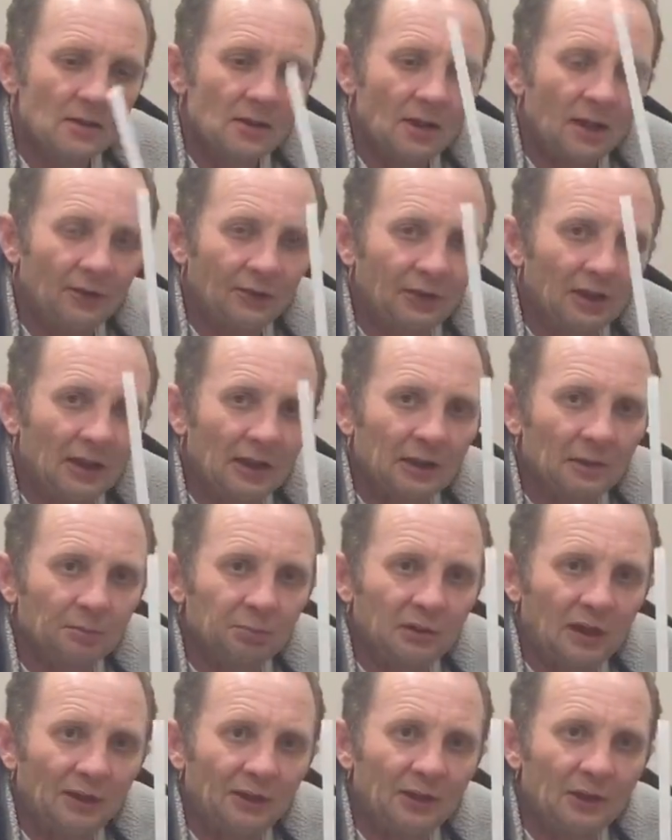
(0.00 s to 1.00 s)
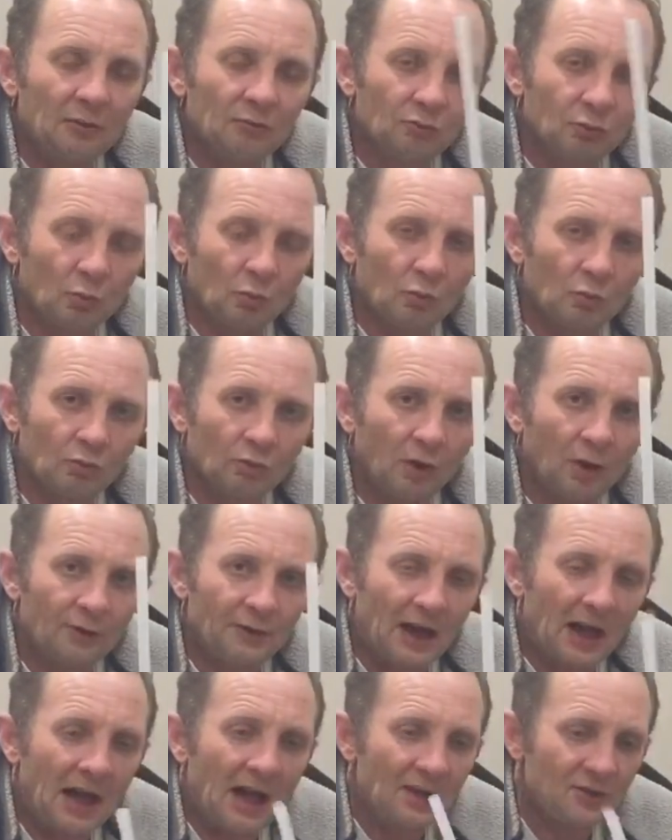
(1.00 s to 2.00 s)
that's your little plastic rod.
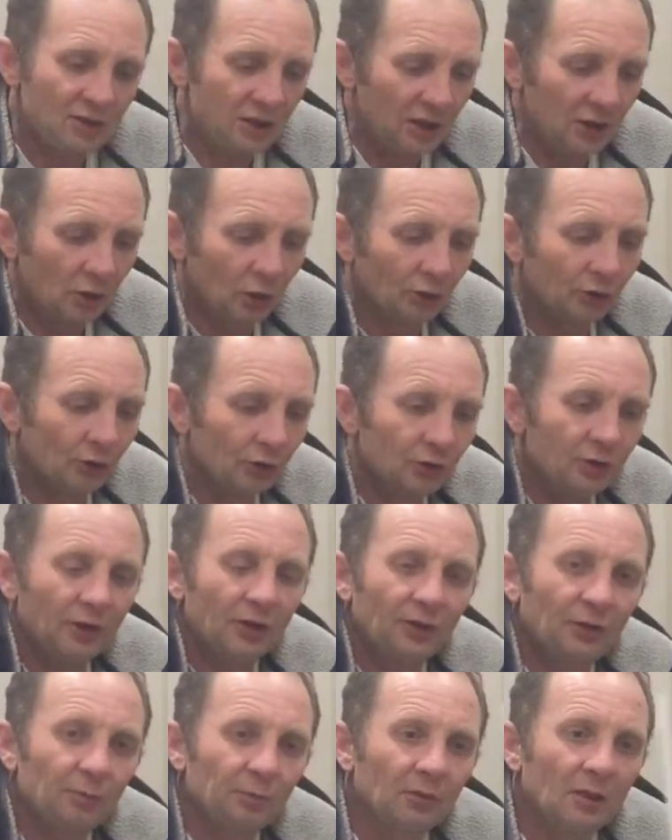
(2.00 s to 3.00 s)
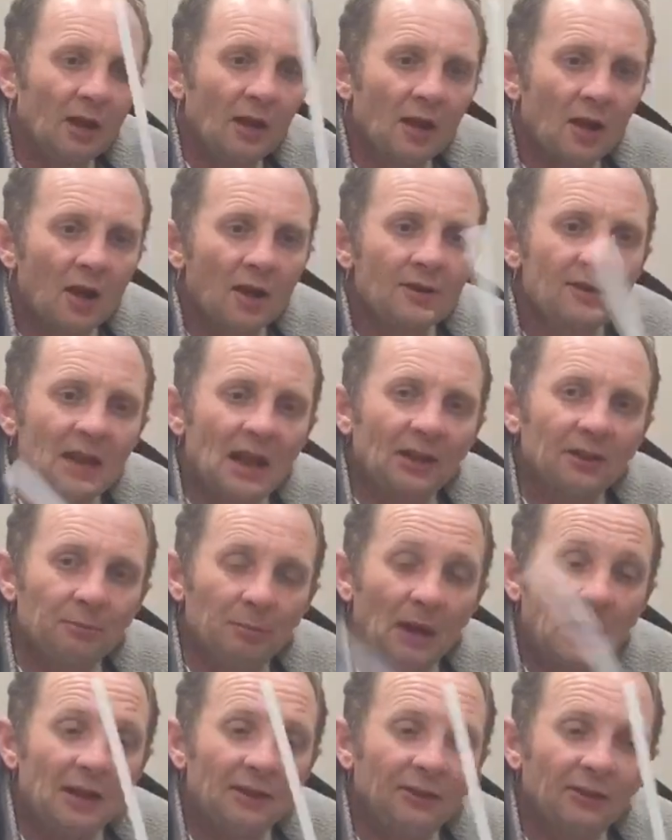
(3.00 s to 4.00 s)
That actually goes under your sprayer, and that's
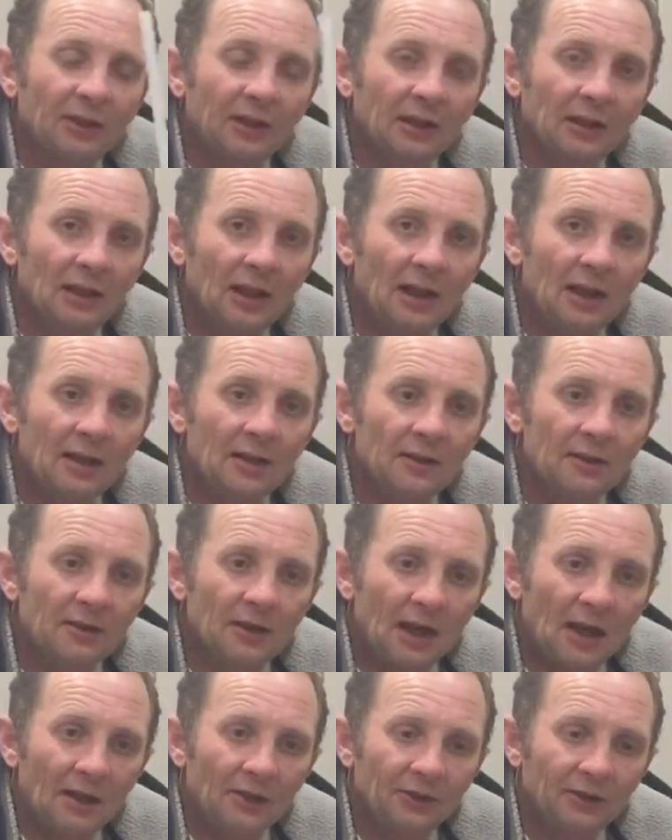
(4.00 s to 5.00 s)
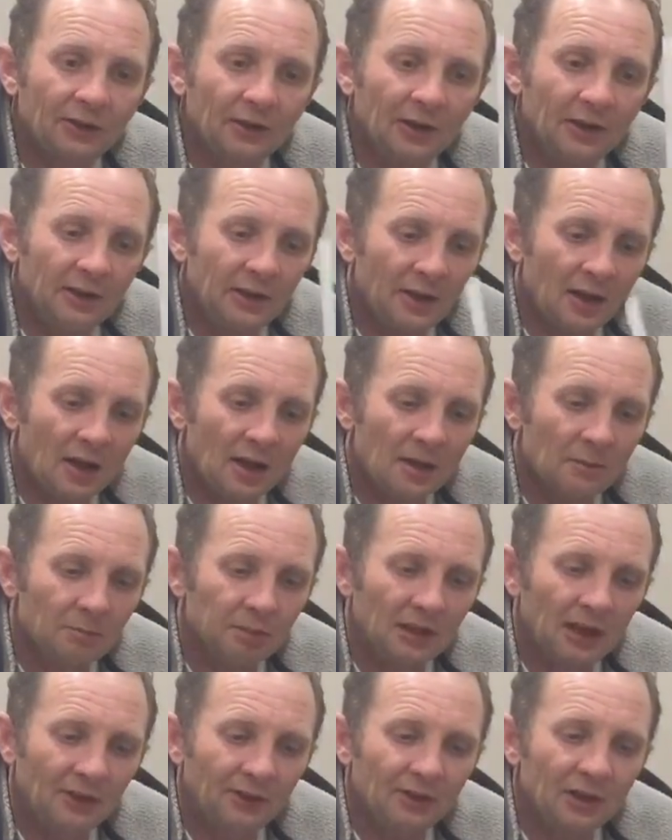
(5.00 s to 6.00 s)
basically, that's the
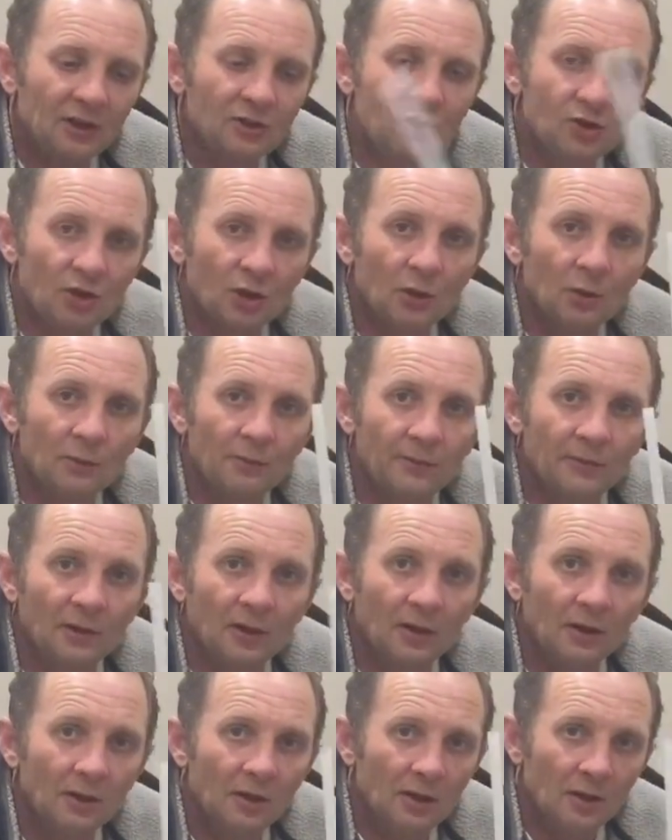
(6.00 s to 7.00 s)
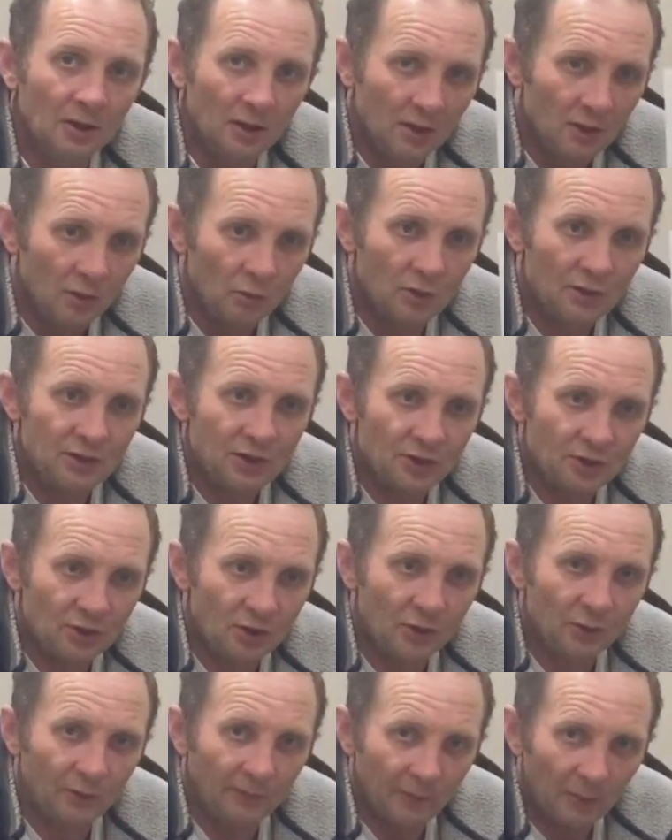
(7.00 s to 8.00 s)
plastic tube which is
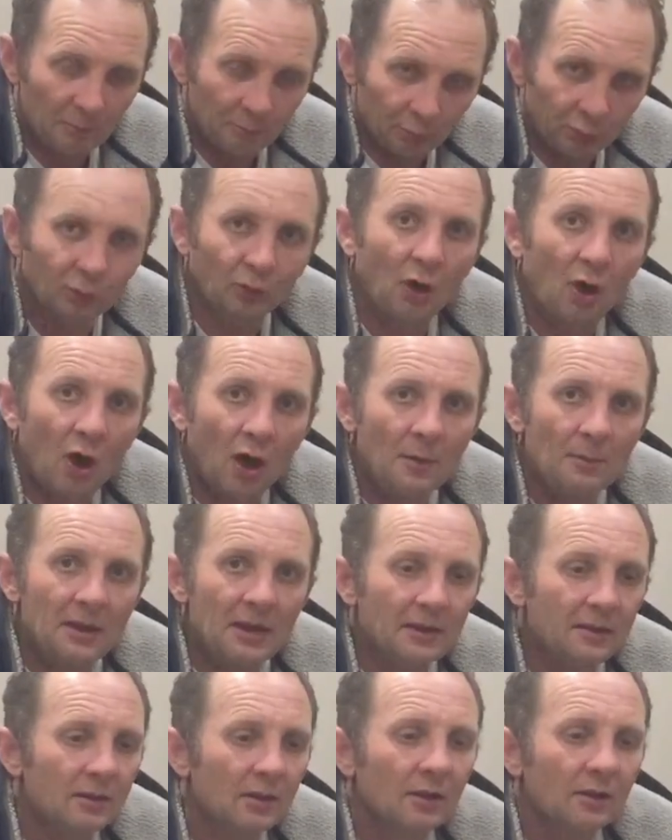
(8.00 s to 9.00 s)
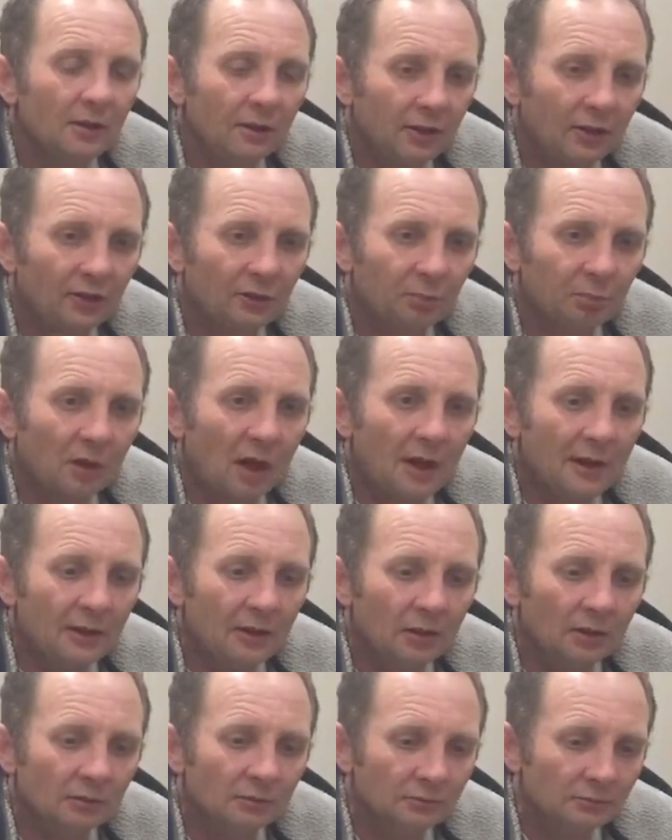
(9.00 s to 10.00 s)
used for priming your spray
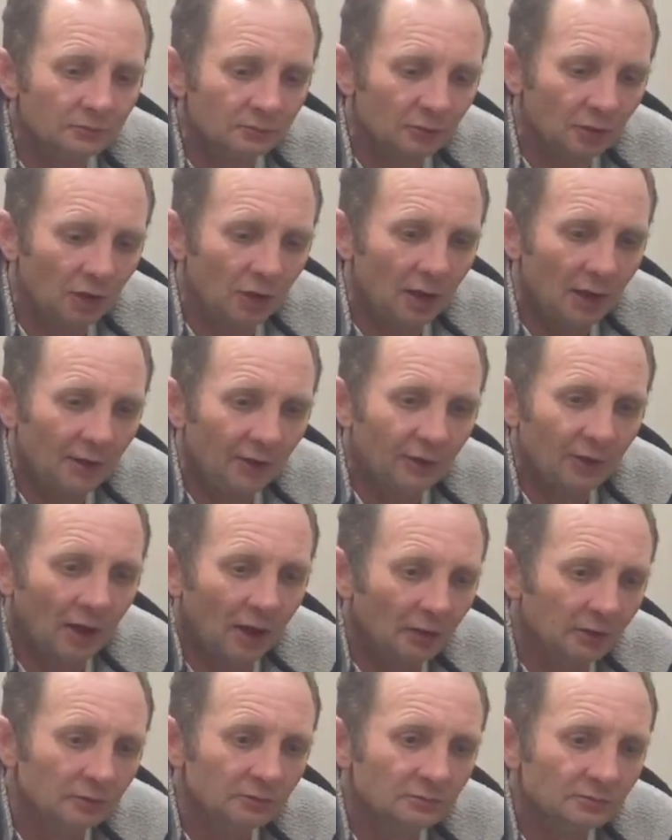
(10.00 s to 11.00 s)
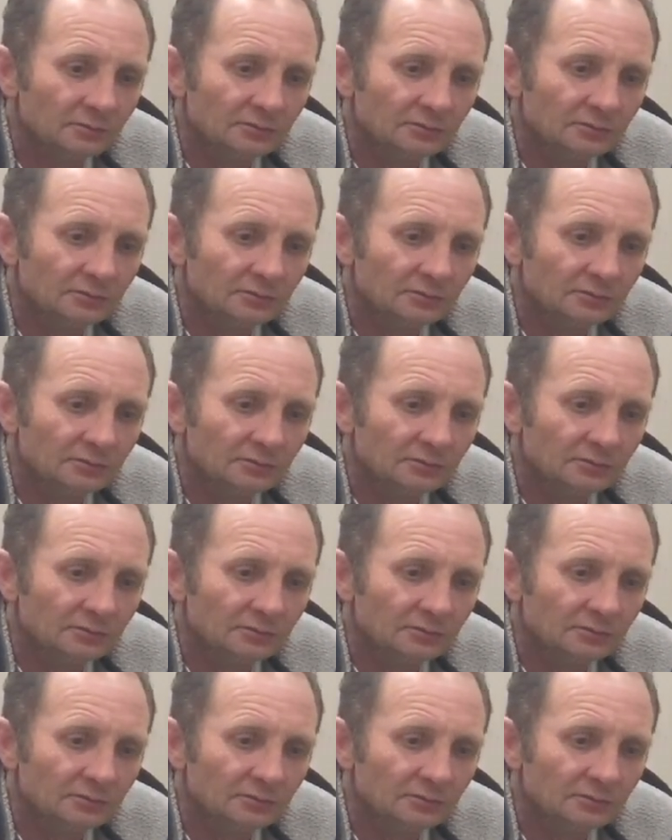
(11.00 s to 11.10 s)
gun, right? So,